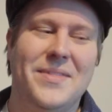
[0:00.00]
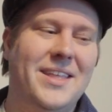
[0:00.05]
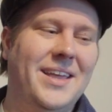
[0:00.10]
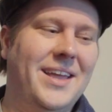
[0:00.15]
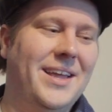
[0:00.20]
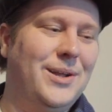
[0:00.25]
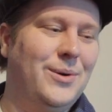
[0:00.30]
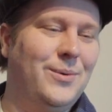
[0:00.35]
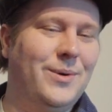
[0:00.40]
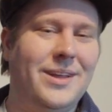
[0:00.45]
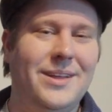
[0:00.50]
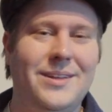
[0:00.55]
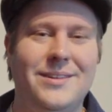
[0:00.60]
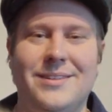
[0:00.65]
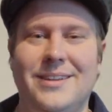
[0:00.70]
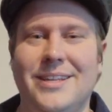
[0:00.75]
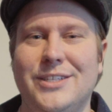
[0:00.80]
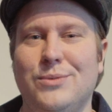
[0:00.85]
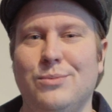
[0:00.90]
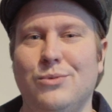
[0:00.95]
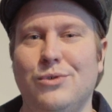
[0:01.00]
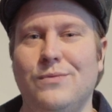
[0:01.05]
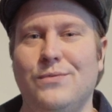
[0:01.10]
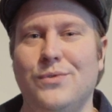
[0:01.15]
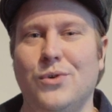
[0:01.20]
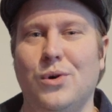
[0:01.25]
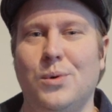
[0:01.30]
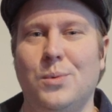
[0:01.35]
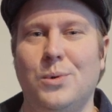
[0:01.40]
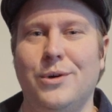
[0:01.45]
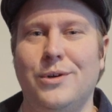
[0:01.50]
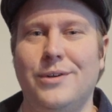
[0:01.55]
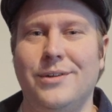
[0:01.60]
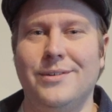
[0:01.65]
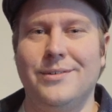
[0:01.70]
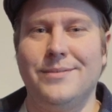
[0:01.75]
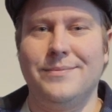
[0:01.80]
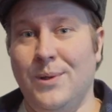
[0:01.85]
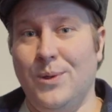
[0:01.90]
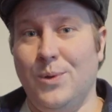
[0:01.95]
Anyway, let's move forward.
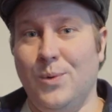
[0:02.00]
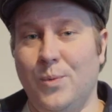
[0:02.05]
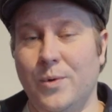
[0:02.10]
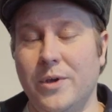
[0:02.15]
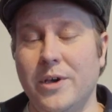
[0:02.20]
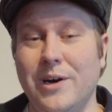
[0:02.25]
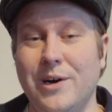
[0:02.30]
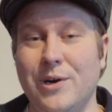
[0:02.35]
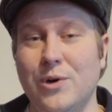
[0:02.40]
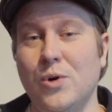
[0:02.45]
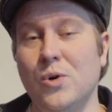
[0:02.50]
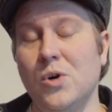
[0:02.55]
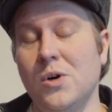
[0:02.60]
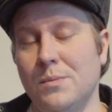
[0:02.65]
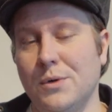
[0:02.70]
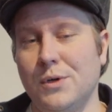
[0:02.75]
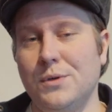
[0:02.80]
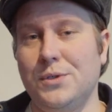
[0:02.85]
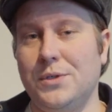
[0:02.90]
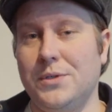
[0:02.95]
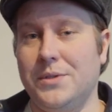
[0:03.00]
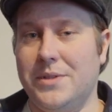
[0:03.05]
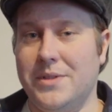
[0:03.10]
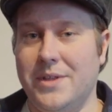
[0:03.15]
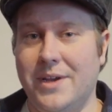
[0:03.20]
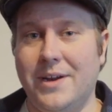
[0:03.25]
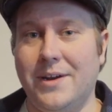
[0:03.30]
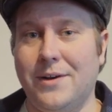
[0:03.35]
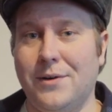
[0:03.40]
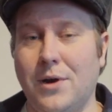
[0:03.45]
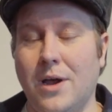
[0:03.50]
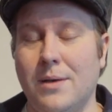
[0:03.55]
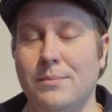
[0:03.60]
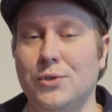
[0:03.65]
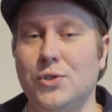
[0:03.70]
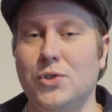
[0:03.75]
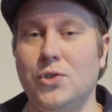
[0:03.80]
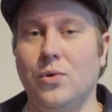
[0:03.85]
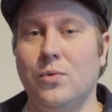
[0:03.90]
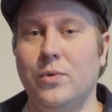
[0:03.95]
We are almost there.
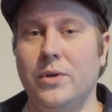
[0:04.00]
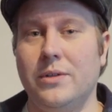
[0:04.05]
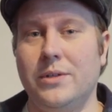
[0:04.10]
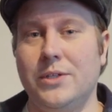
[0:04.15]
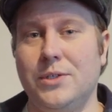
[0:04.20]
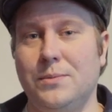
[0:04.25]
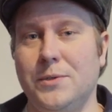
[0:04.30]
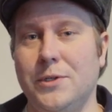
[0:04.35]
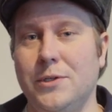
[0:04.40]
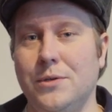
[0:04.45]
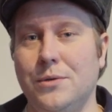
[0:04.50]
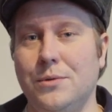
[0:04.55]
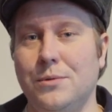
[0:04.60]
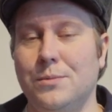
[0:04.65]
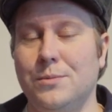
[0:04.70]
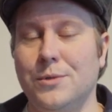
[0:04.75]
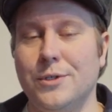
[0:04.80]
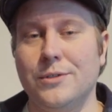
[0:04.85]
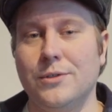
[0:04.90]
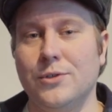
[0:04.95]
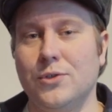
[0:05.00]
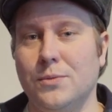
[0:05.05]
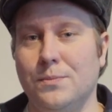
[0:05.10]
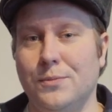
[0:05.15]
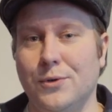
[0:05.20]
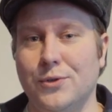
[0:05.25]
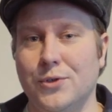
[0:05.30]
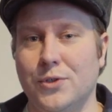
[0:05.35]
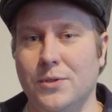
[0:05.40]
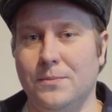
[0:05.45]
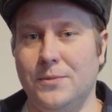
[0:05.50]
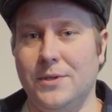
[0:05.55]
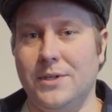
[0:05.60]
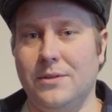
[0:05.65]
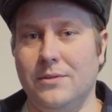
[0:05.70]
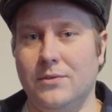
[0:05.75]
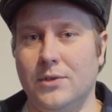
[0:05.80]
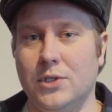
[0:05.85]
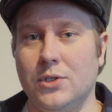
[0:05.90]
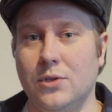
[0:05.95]
I'm sorry this video wasn't supposed to
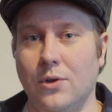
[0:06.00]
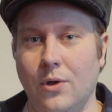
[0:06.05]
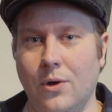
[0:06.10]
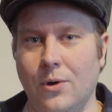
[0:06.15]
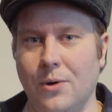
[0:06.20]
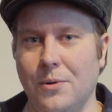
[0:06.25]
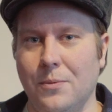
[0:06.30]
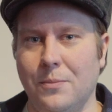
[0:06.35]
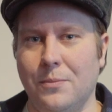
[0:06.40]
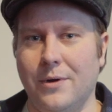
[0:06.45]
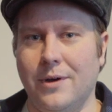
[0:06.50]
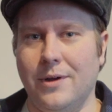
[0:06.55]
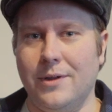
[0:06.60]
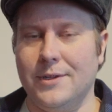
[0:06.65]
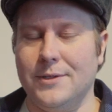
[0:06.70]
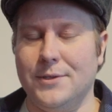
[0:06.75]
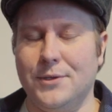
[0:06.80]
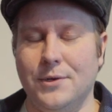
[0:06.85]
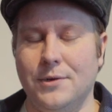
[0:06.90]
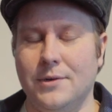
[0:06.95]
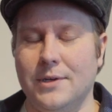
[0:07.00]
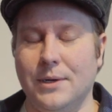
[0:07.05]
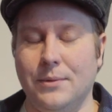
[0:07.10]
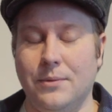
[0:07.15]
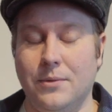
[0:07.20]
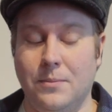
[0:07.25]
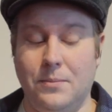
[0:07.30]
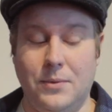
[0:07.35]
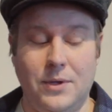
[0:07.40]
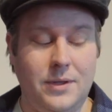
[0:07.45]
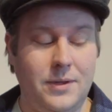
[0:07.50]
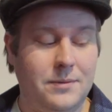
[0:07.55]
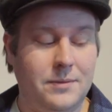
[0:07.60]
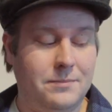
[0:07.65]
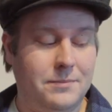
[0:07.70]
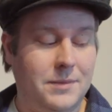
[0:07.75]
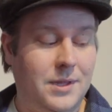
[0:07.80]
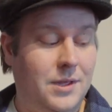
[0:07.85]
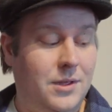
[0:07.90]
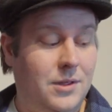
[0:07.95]
be this long, but it turned out to be
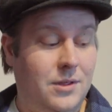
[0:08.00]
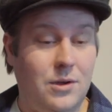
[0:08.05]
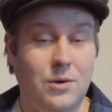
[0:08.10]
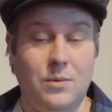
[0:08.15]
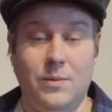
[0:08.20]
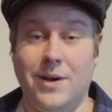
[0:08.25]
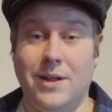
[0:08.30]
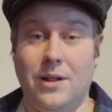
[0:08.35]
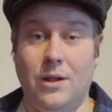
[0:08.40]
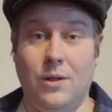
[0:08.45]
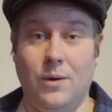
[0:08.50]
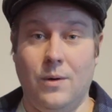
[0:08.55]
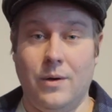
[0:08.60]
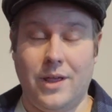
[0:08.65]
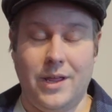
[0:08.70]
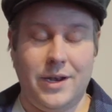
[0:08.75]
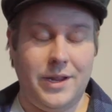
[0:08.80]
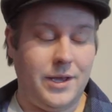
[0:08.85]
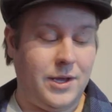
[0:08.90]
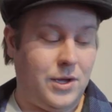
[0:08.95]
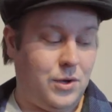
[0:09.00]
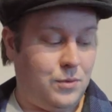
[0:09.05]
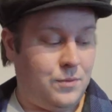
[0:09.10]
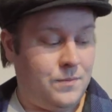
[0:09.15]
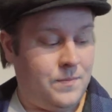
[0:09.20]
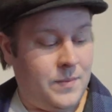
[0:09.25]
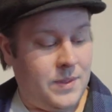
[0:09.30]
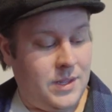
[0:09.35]
quite long anyhow.